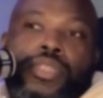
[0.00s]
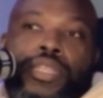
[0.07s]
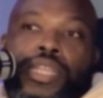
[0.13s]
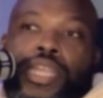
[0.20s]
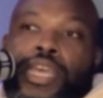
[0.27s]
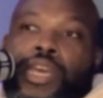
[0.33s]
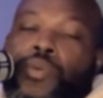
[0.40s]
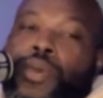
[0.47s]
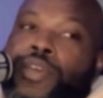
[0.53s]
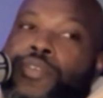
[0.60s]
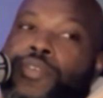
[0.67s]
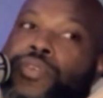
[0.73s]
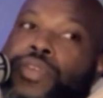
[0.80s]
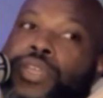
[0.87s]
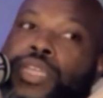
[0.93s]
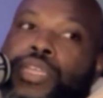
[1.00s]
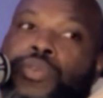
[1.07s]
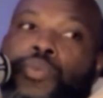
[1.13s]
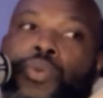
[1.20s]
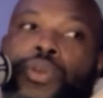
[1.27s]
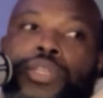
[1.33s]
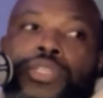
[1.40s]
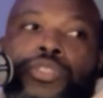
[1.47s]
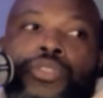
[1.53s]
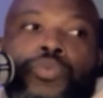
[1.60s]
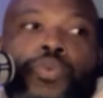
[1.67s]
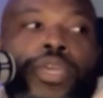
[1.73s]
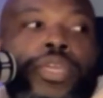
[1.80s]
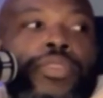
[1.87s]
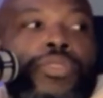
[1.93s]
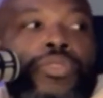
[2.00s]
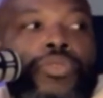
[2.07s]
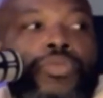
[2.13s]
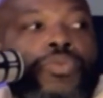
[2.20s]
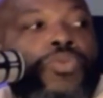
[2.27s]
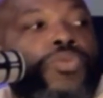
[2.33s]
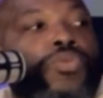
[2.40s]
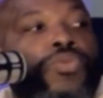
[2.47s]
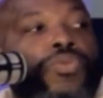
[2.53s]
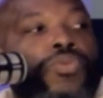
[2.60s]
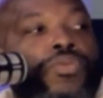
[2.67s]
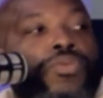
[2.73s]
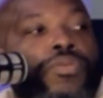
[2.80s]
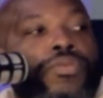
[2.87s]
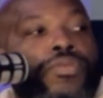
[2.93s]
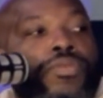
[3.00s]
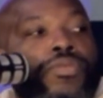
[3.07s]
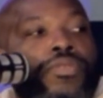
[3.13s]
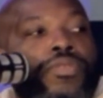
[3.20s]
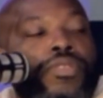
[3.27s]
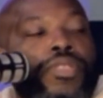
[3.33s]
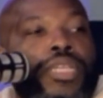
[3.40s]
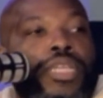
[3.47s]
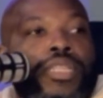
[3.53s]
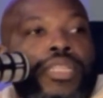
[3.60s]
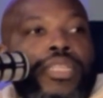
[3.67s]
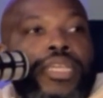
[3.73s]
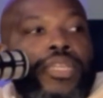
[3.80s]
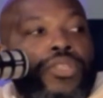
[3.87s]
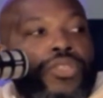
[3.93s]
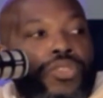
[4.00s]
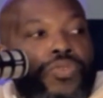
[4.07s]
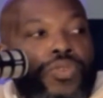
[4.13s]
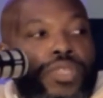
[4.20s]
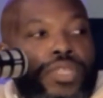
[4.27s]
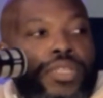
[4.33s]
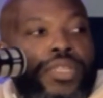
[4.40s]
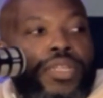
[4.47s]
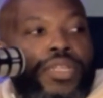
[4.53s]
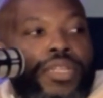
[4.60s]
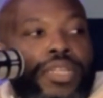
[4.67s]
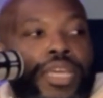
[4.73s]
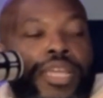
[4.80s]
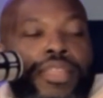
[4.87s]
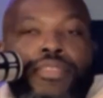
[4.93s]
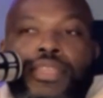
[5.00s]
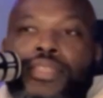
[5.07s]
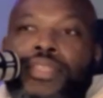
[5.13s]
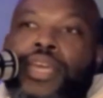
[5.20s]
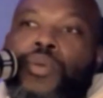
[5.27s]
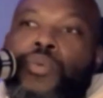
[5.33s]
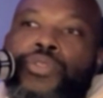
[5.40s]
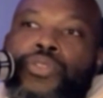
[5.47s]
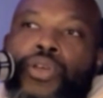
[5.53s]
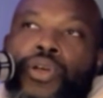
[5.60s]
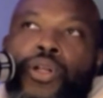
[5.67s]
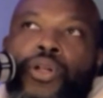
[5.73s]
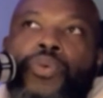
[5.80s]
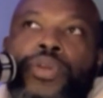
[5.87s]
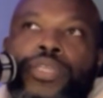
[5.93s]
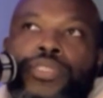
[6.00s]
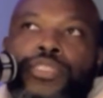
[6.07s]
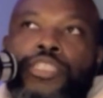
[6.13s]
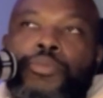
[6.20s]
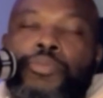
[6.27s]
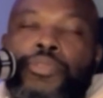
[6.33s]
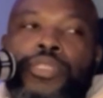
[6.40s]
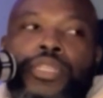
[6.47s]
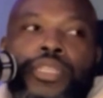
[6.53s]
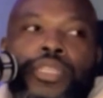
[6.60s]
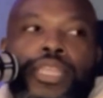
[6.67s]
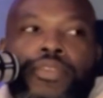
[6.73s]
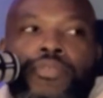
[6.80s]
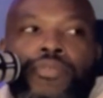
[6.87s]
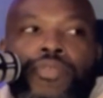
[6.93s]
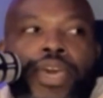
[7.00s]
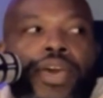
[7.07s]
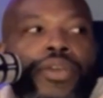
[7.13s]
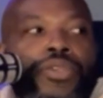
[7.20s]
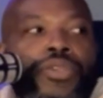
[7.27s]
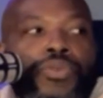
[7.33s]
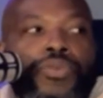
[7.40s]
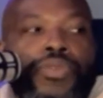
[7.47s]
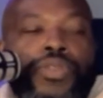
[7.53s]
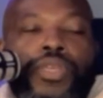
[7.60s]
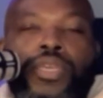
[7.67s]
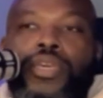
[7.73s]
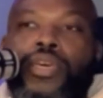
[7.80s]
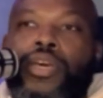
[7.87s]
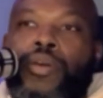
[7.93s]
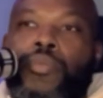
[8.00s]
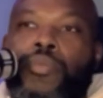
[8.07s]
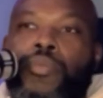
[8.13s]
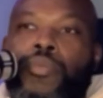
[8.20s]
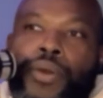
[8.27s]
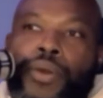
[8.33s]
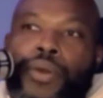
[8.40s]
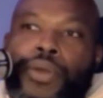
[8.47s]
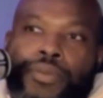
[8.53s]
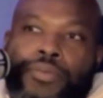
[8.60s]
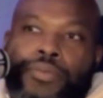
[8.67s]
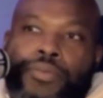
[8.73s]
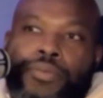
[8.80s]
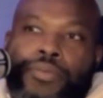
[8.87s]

However, he worked his way through in the industry, I think that was always something that they valued about him.